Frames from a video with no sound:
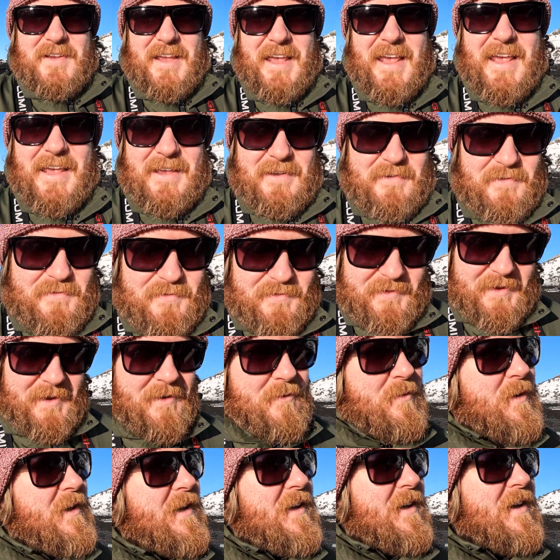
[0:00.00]
cave that
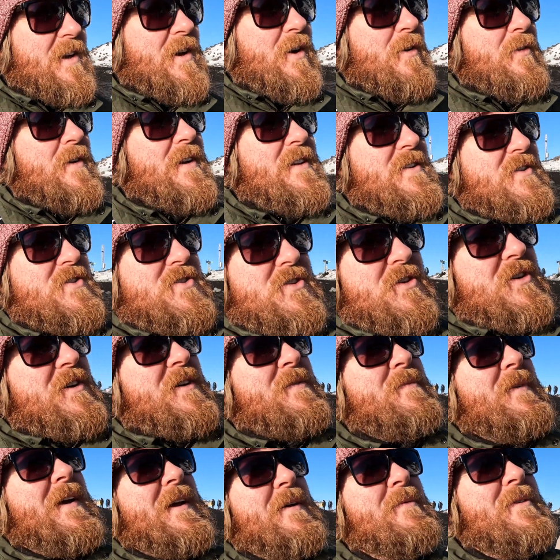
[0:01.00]
we can go
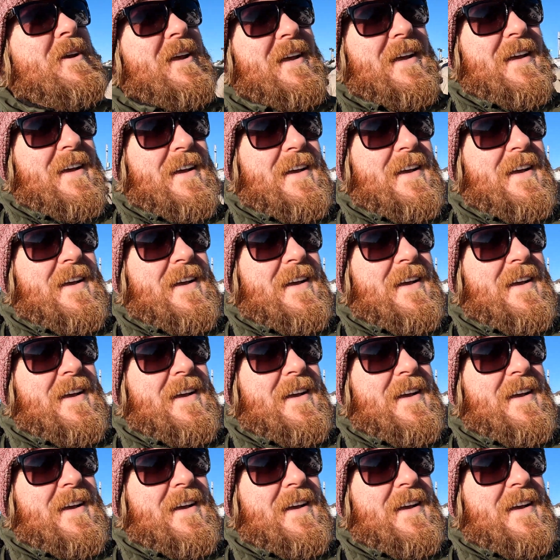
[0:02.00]
inside maybe.